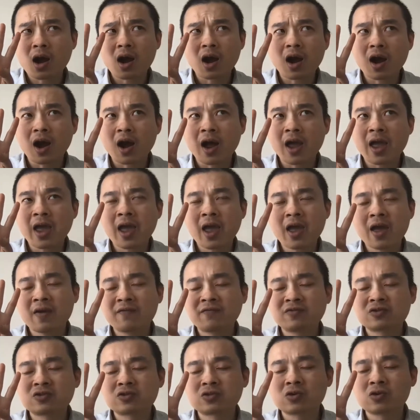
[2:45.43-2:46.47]
I
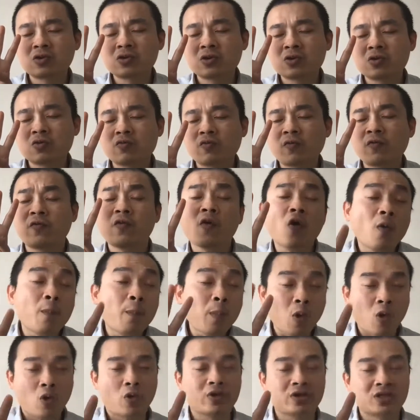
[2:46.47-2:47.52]
have shown you four
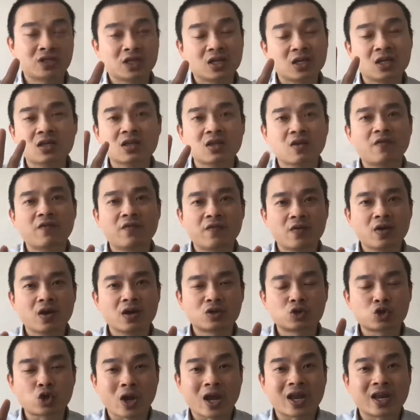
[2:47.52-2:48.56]
points in the
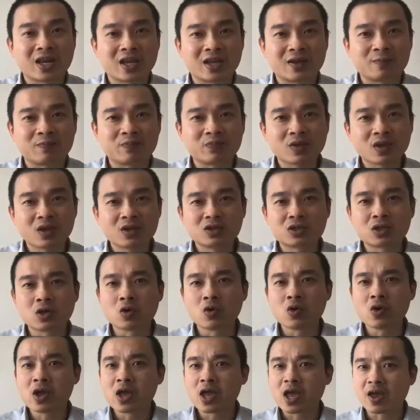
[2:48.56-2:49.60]
training.
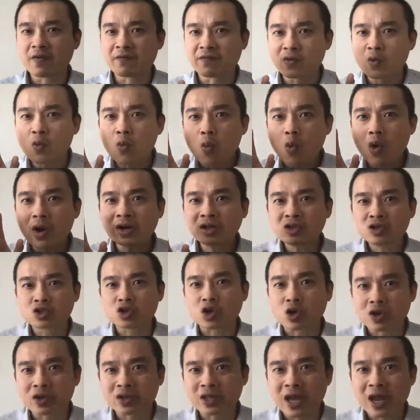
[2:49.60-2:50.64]
So if you want to
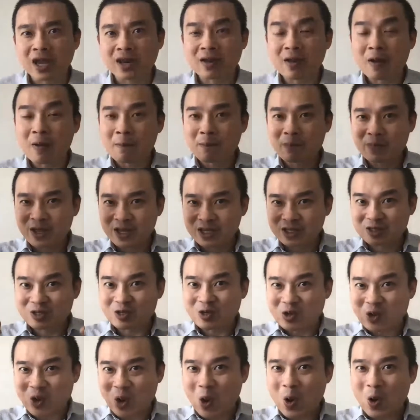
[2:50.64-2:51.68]
join that, please
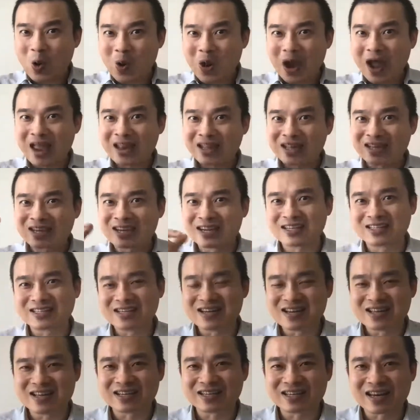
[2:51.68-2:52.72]
go and click
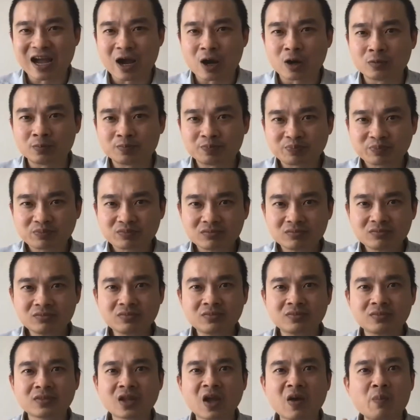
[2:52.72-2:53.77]
the link now.
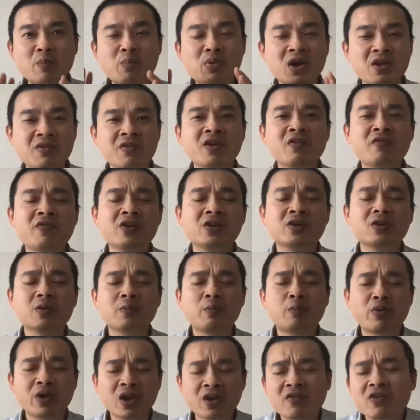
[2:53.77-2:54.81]
Now, previous,
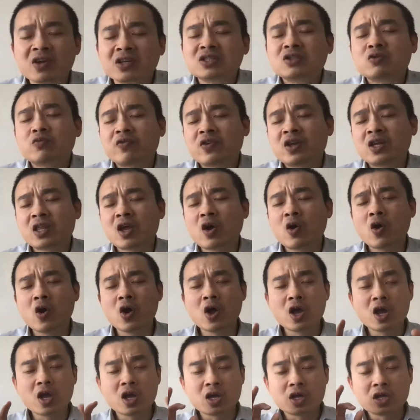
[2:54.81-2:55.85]
previous video,
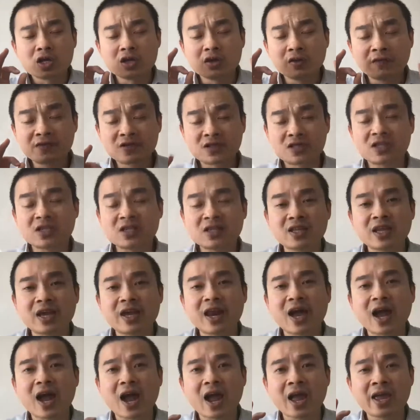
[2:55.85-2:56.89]
you've seen
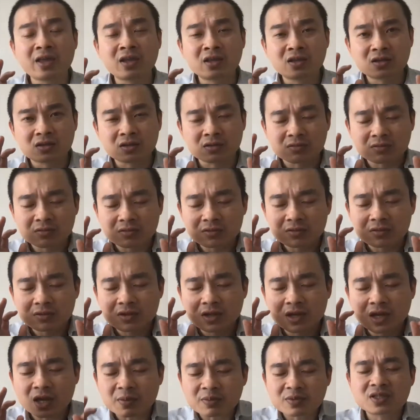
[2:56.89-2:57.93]
that I
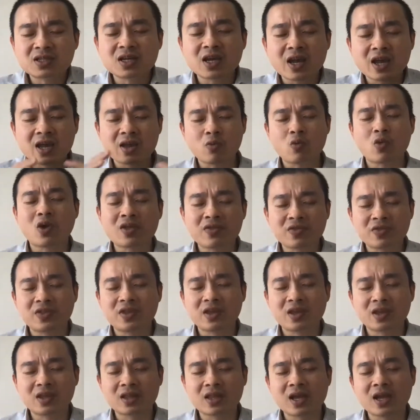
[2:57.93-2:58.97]
keep saying one
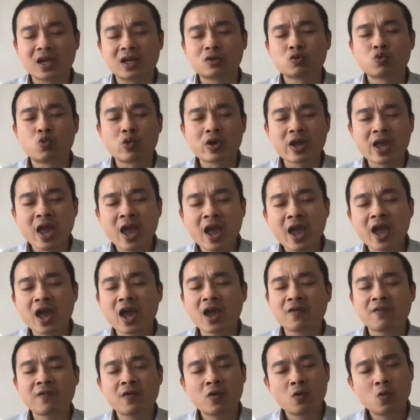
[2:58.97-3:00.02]
thing that we
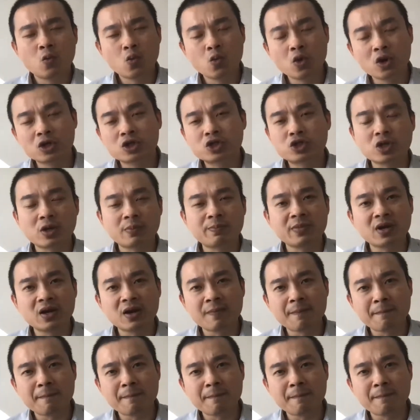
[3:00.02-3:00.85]
have workshop in